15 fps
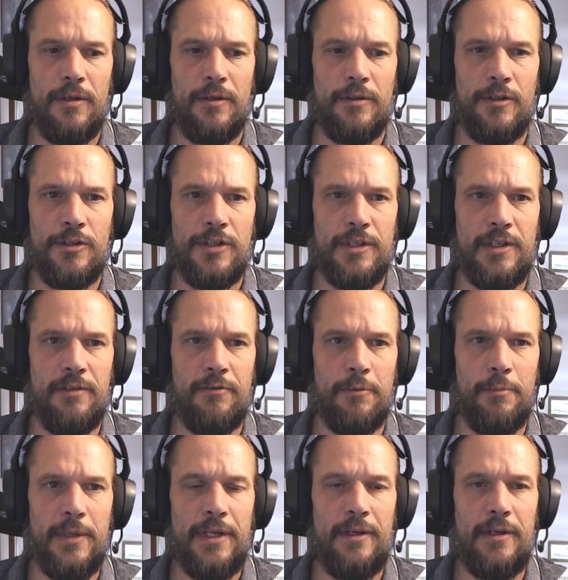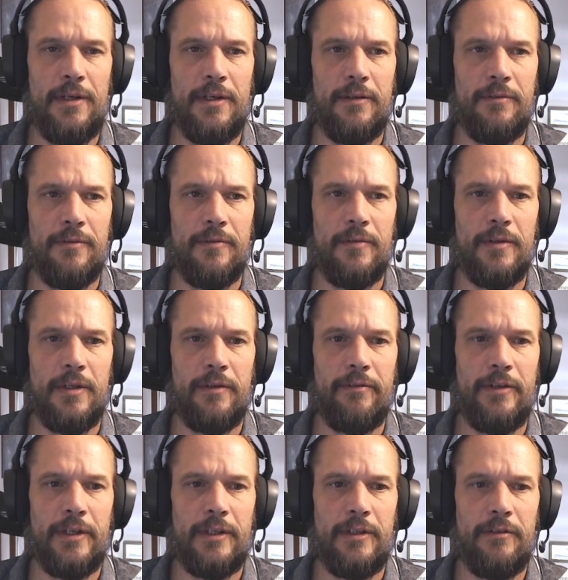Does it even matter
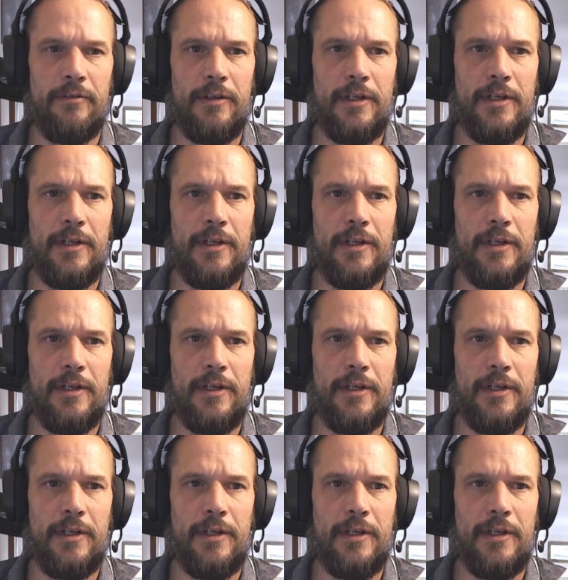effectively